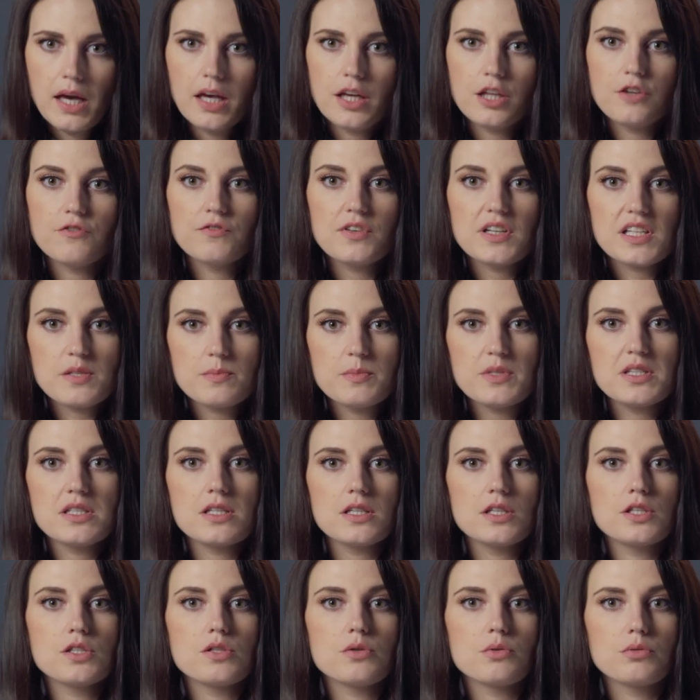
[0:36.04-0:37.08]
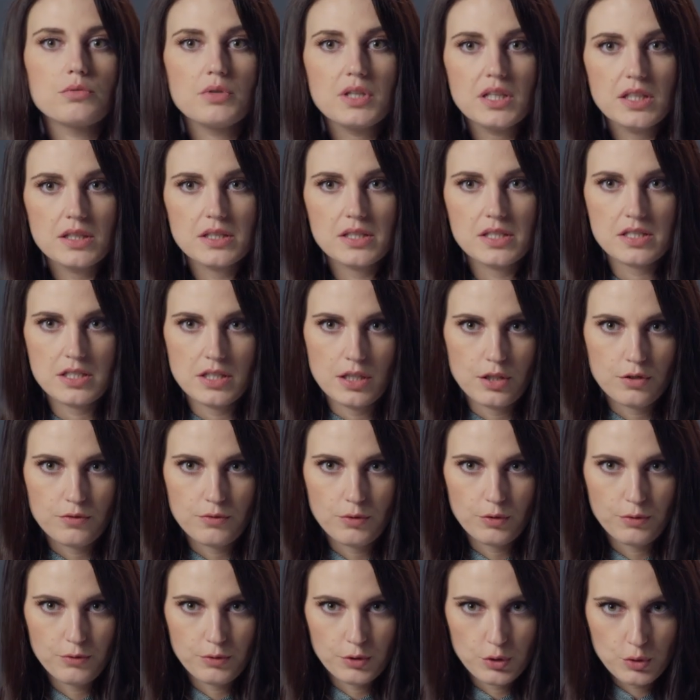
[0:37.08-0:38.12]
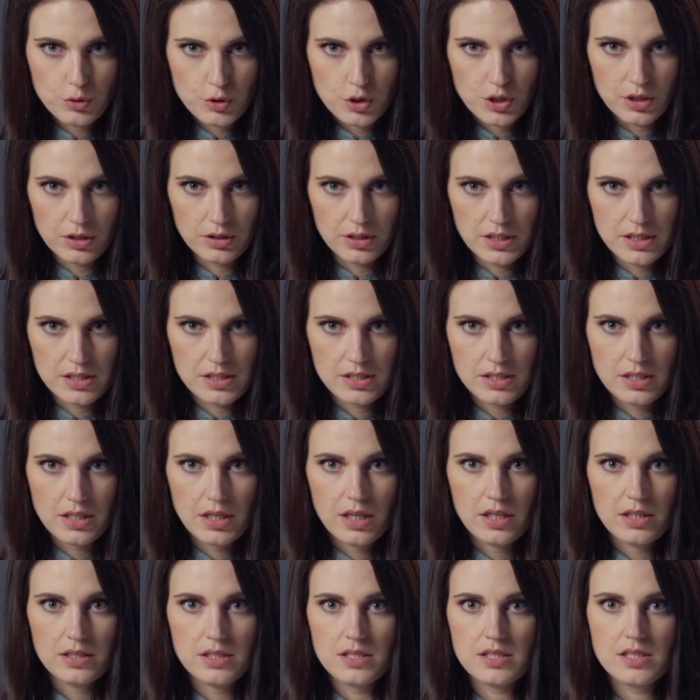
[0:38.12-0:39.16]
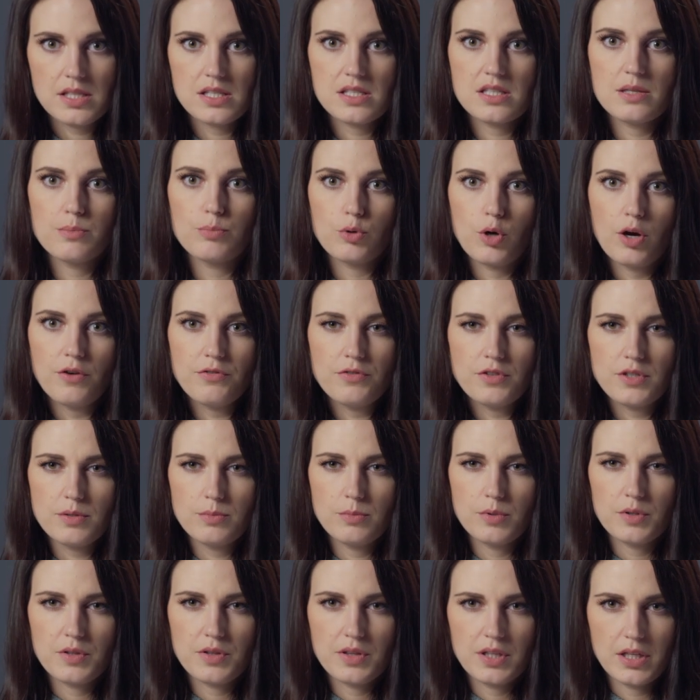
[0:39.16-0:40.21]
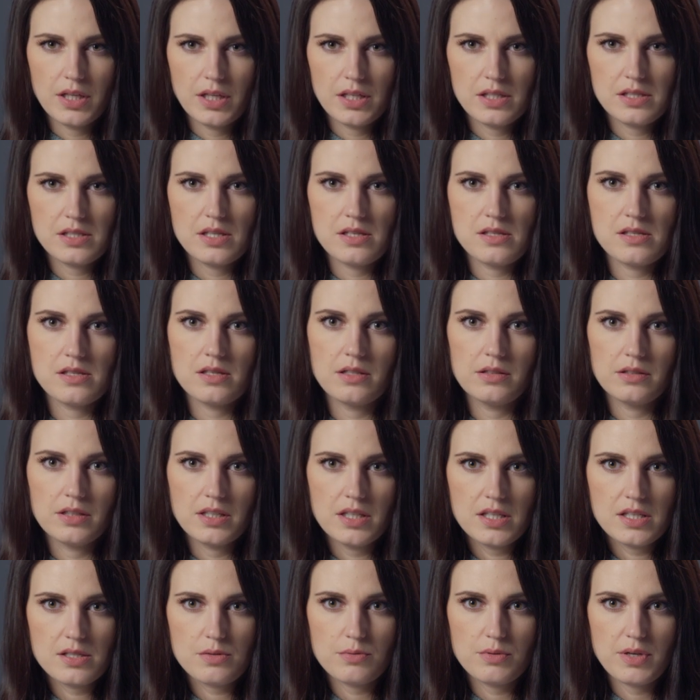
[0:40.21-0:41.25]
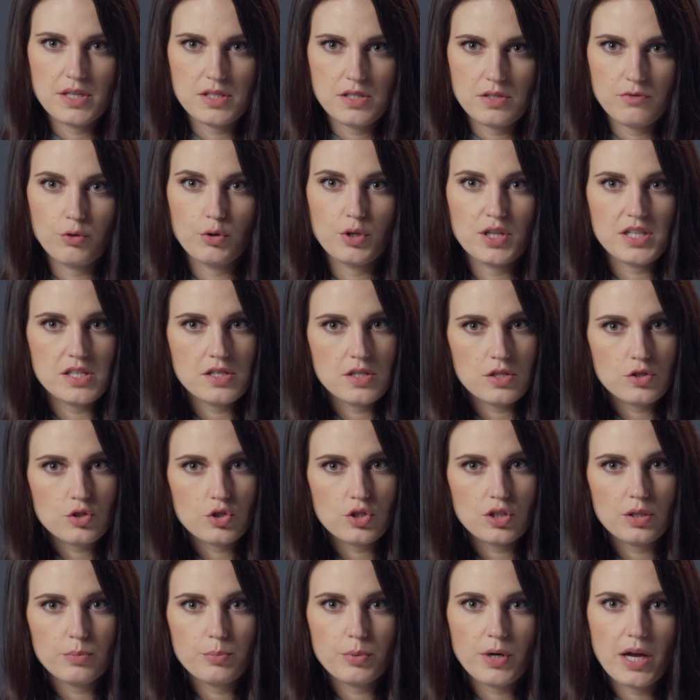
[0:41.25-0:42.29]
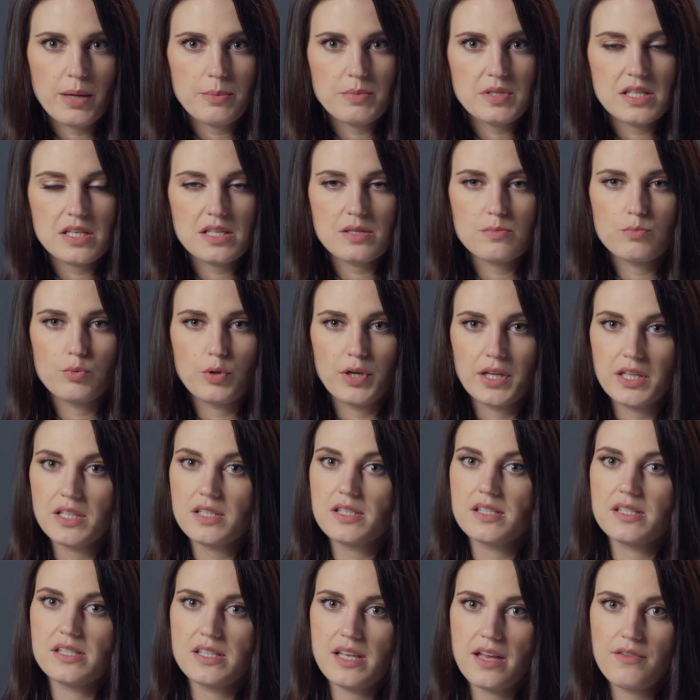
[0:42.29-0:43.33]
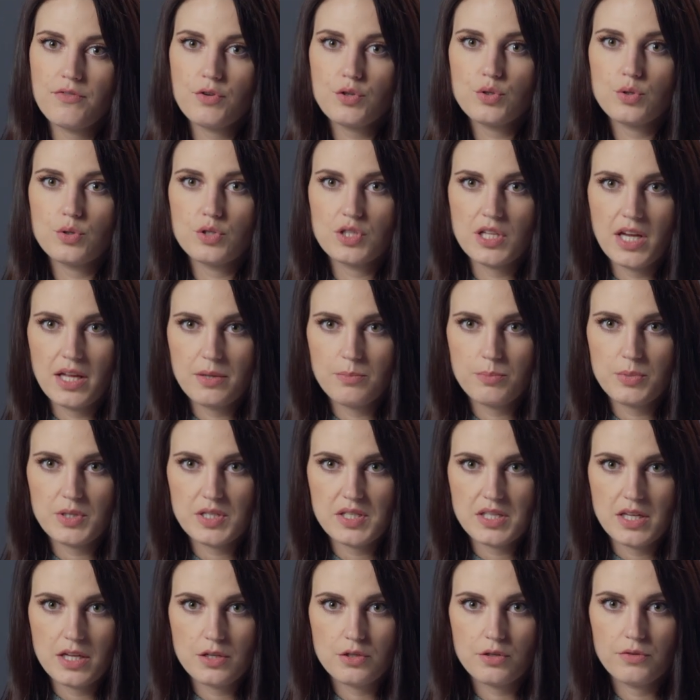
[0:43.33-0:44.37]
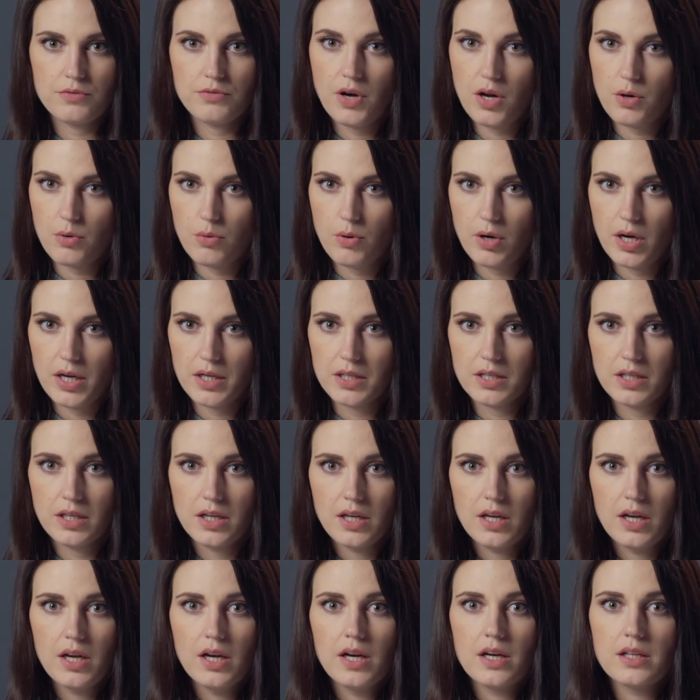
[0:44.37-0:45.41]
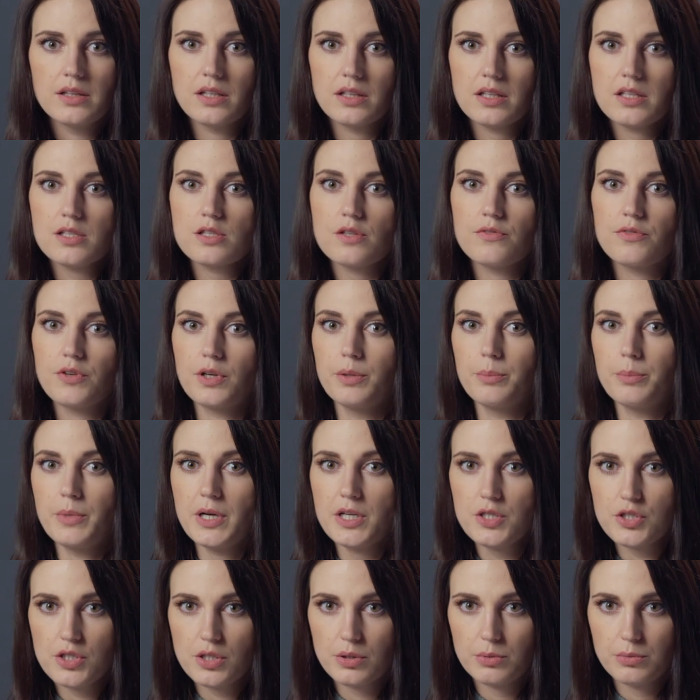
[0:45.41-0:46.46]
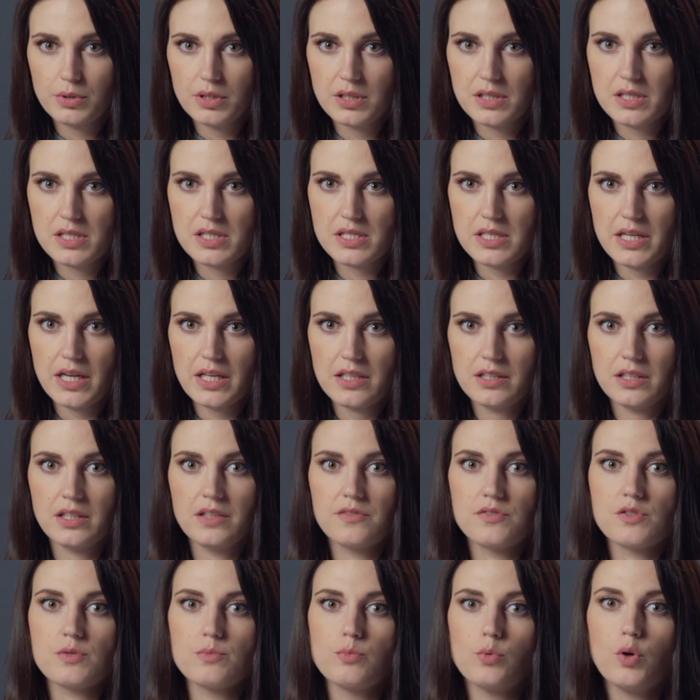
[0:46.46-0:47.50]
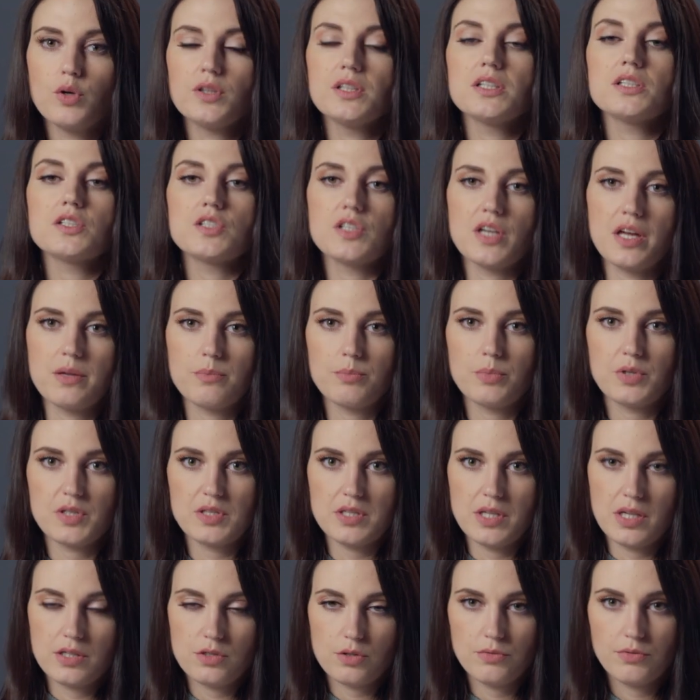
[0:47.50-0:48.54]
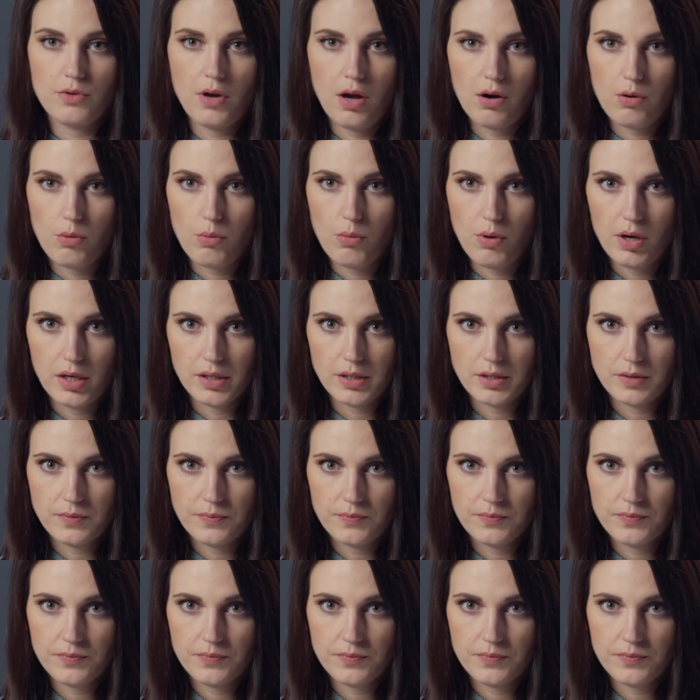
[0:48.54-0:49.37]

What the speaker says: Investments into real estate for future lease. This is a profitable thing since the lease for residential premises brings 7 to 10% of ROI. The lease of commercial real estate gives more than 10% of ROI.